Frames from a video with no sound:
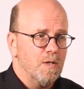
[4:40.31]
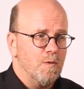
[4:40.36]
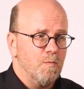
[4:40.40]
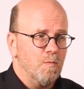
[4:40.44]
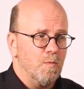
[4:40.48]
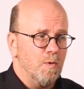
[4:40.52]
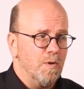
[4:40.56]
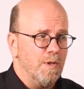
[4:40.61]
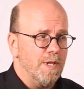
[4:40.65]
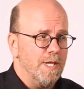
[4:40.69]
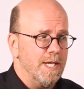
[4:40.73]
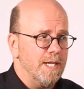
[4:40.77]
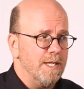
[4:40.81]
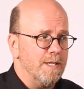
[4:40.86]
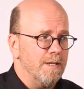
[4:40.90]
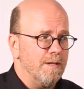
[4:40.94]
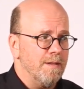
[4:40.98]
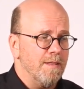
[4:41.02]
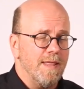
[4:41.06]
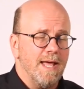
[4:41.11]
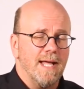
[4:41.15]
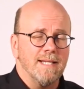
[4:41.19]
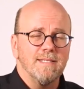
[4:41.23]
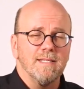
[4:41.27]
well
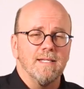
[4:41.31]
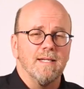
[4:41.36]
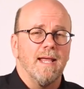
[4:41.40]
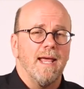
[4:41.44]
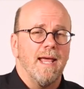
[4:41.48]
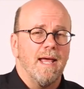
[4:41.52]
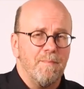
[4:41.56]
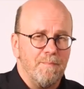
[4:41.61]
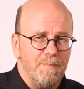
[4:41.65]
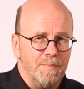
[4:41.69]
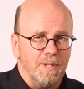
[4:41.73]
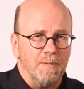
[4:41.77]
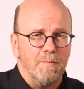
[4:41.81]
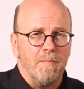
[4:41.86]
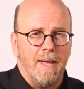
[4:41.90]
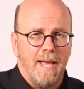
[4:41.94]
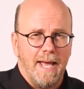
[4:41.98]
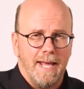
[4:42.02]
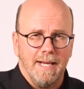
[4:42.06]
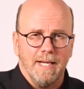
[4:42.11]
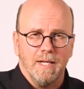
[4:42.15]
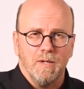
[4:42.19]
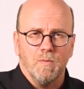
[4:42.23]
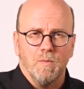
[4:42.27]
then that's an
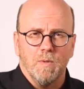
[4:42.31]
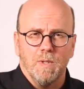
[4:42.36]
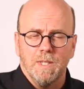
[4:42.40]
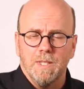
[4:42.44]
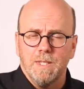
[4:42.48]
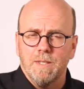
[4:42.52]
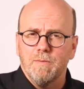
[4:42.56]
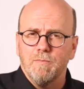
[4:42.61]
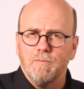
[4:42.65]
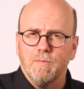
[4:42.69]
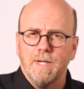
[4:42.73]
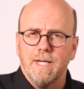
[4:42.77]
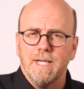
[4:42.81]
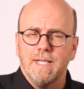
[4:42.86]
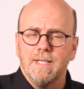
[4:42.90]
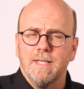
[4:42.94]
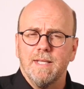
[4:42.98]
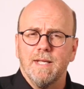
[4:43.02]
emblematic one, right?